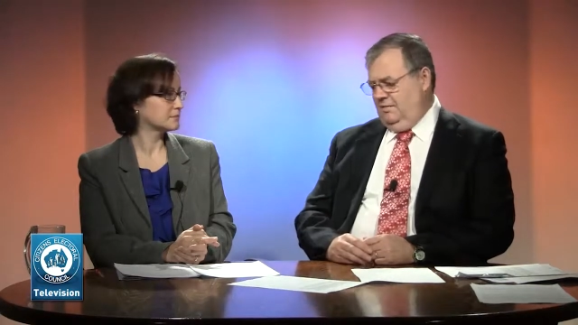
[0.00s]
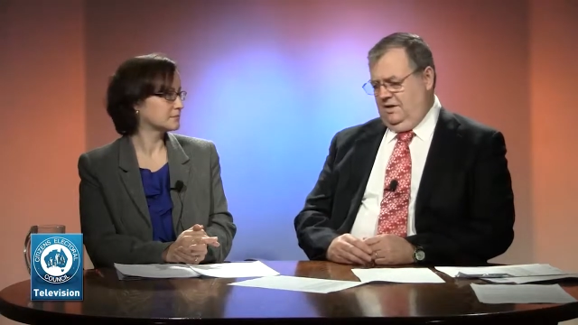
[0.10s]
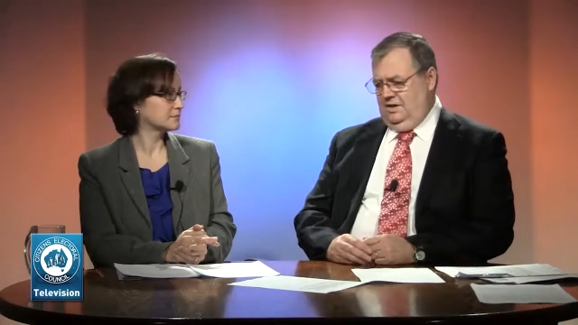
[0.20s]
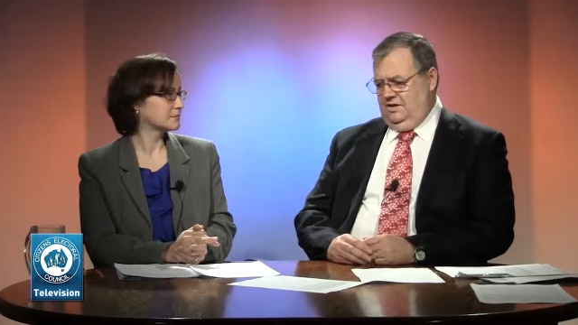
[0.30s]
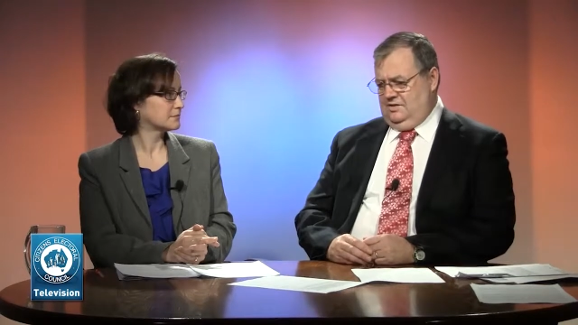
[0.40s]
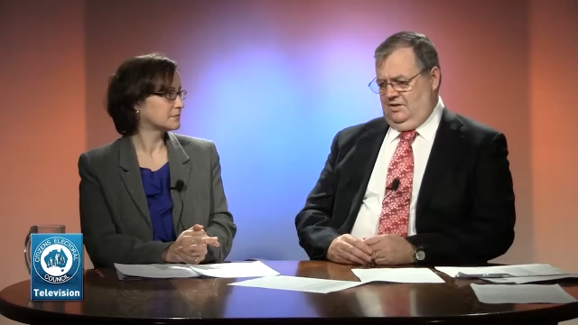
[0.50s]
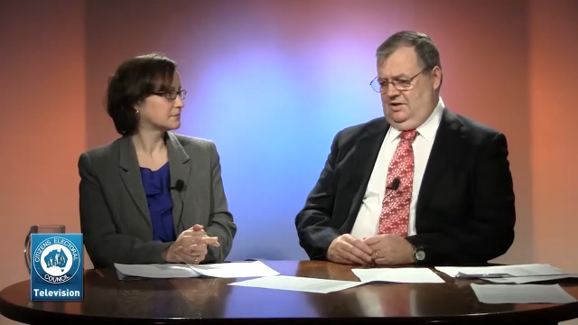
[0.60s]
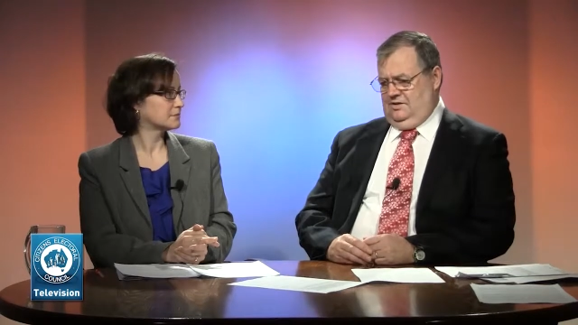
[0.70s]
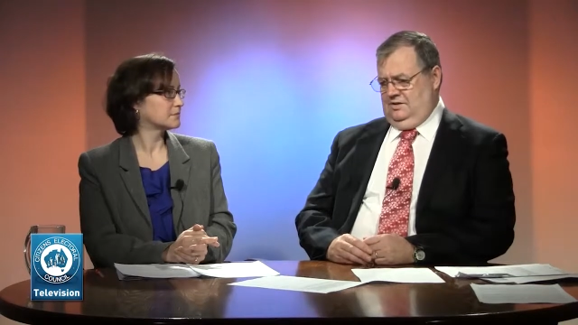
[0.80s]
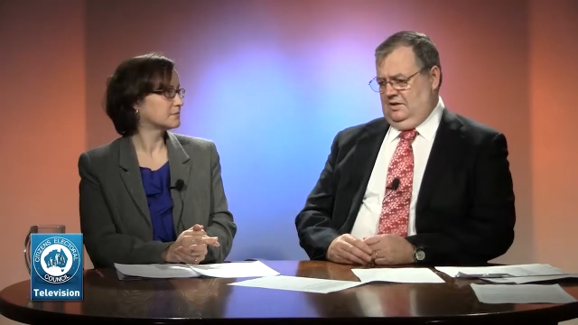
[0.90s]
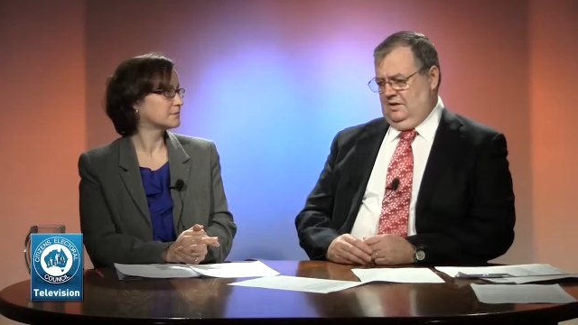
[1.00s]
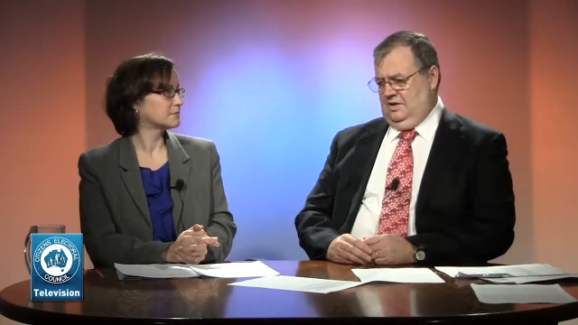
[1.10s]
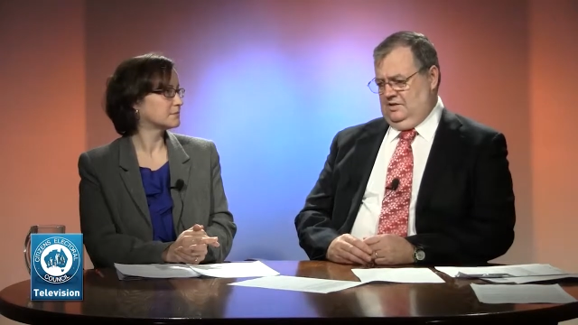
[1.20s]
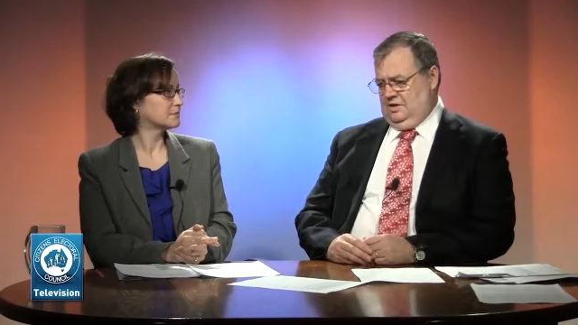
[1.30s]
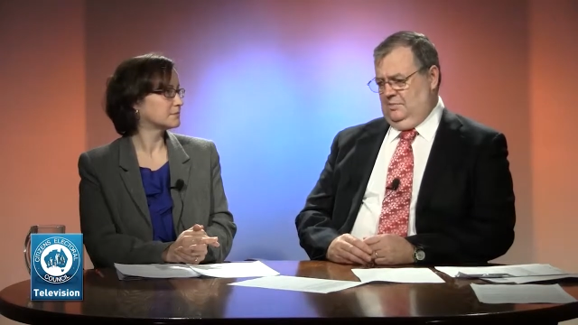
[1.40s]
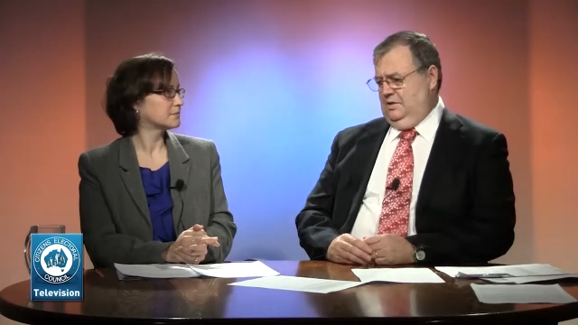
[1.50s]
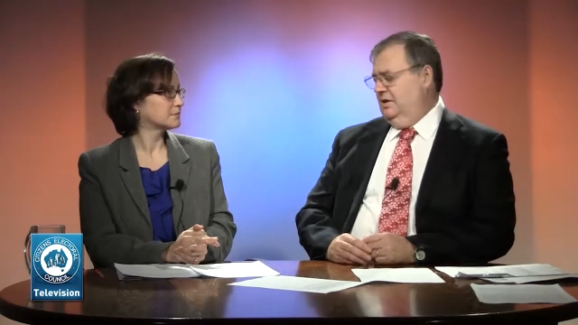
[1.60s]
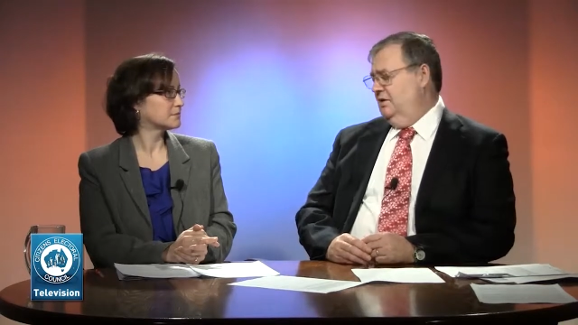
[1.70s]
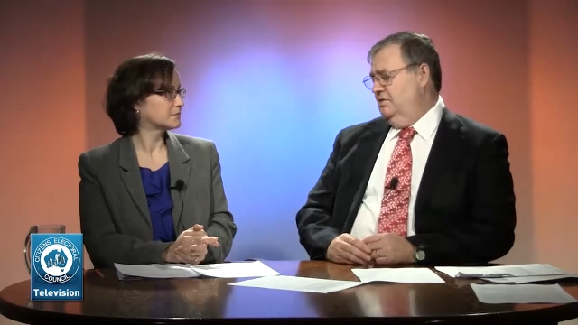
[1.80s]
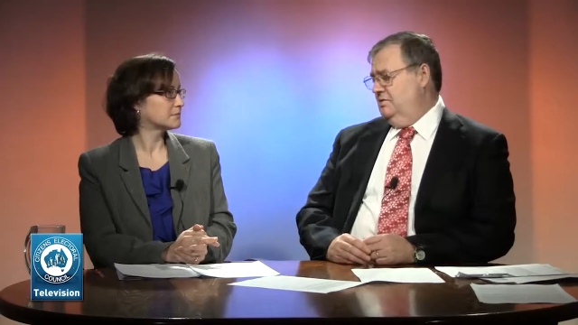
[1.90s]
Speaker 1: I mean, this guy is, uh, is a complete
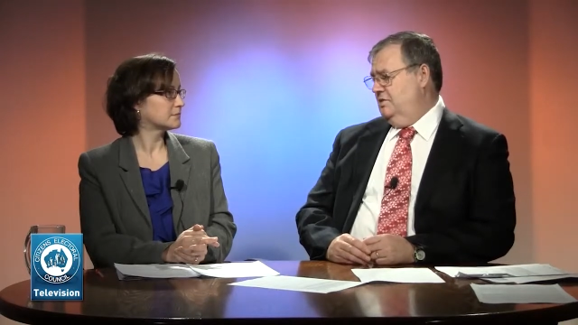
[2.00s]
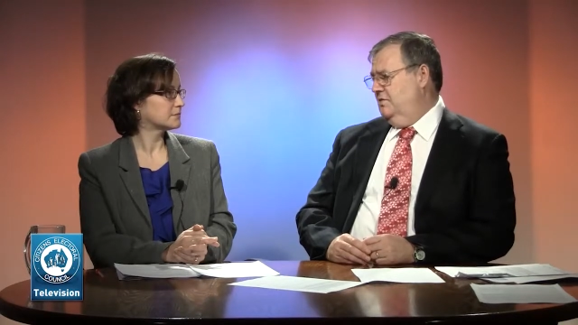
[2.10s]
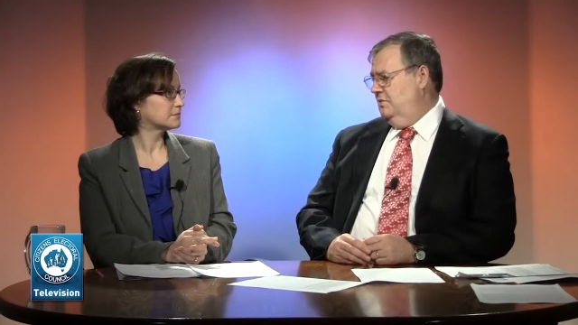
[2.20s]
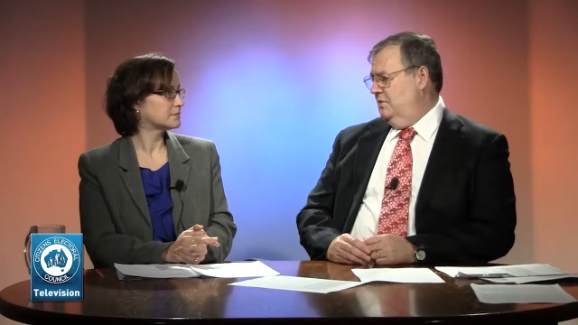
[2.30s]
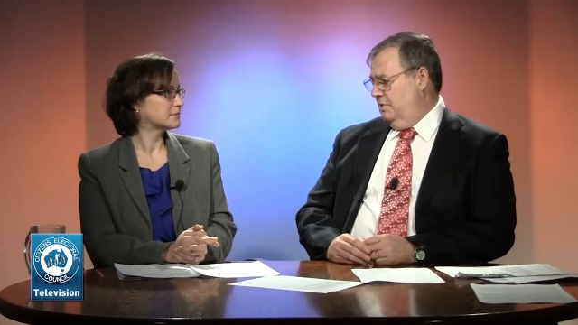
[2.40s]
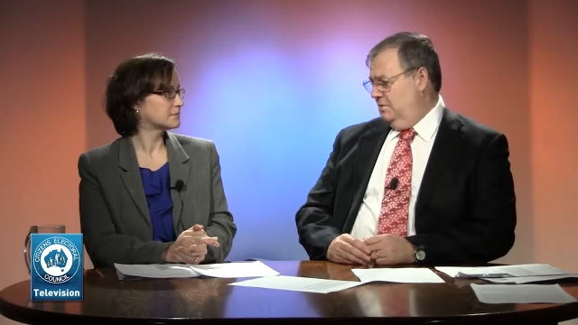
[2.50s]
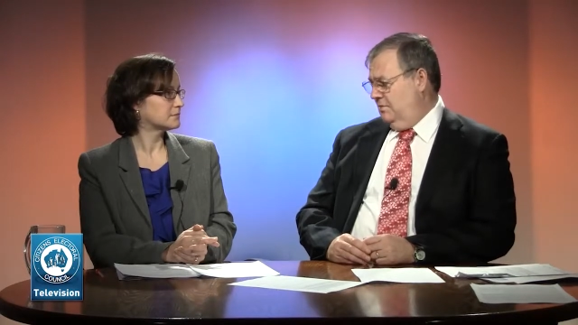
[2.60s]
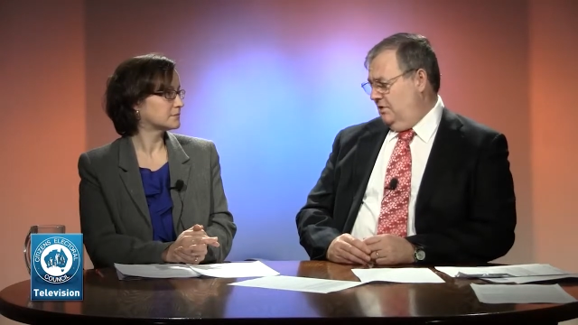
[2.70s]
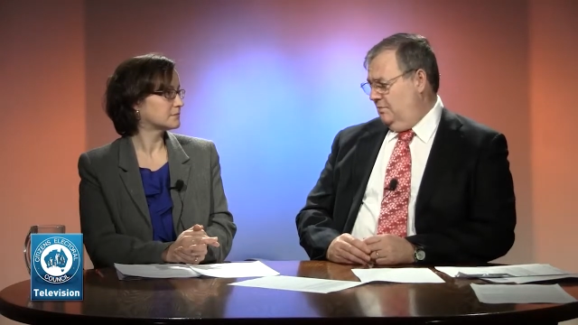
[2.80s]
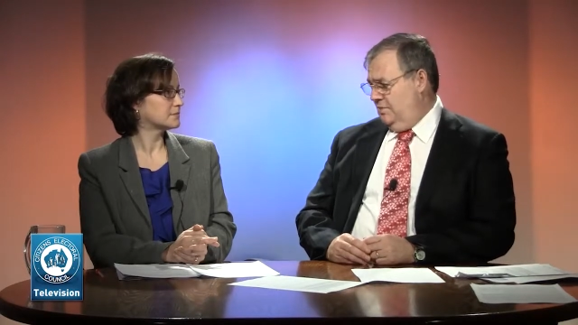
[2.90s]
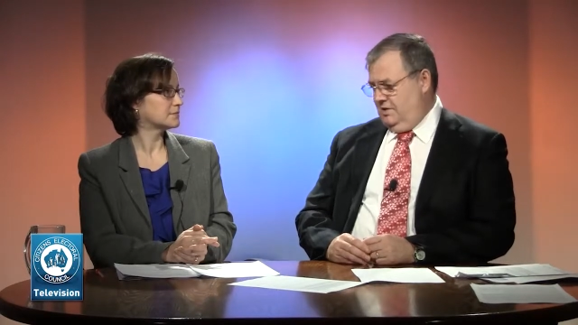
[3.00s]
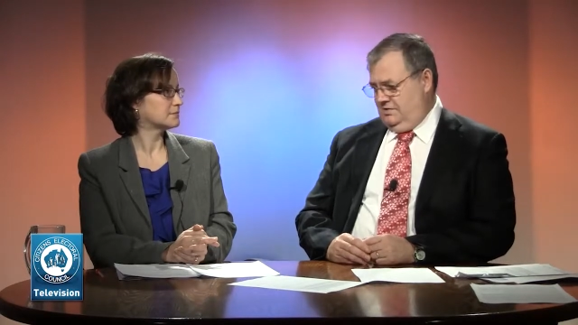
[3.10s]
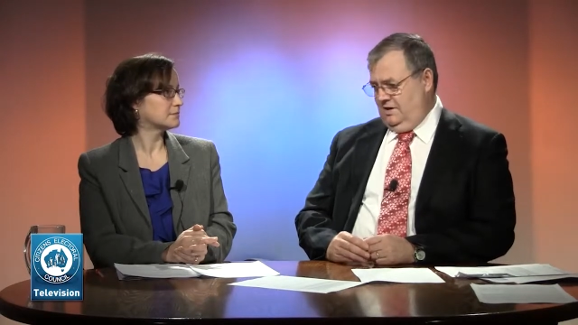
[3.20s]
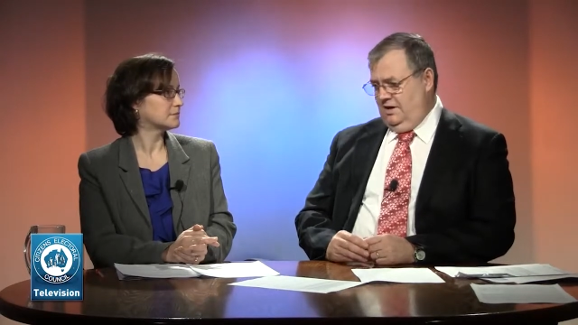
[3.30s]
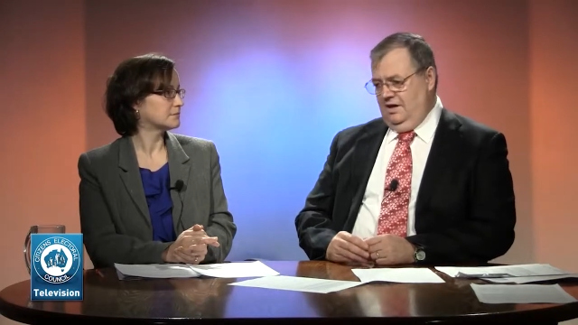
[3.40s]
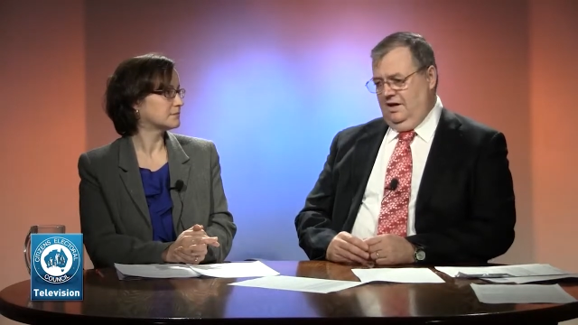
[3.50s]
loser in terms of foreign policy.